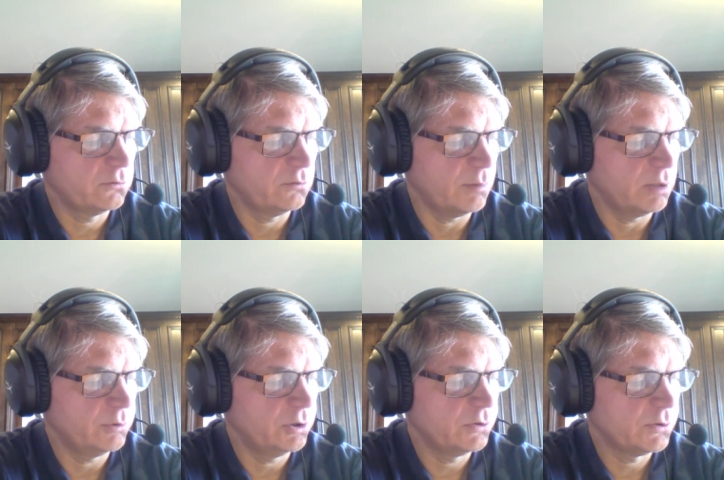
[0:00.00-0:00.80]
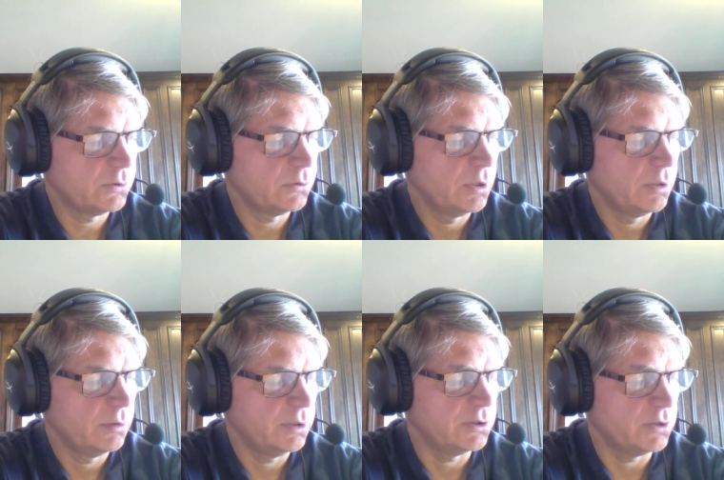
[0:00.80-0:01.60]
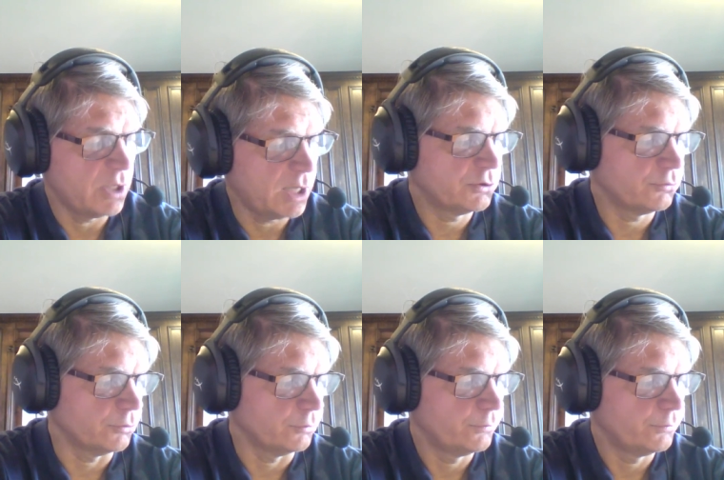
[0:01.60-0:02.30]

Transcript: thermometers? Is not true.